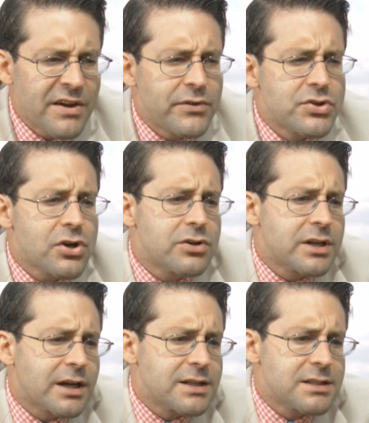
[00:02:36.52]
If you start
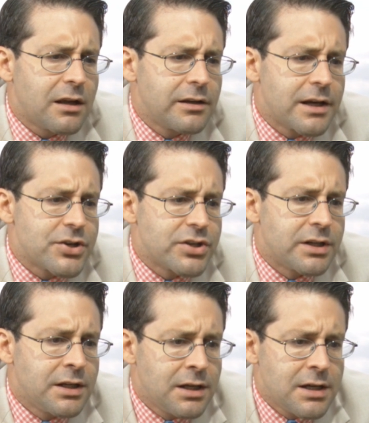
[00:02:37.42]
to get
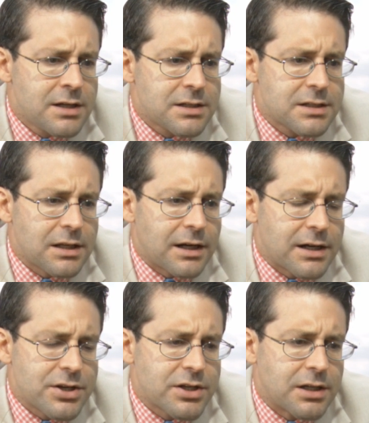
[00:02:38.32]
consolidation
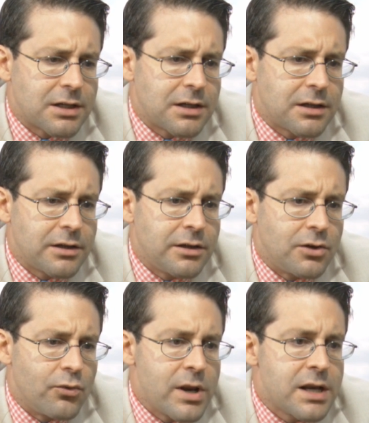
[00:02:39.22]
slash, uh, you
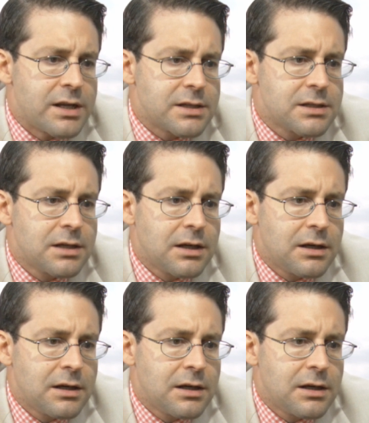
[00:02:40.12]
know, weakness,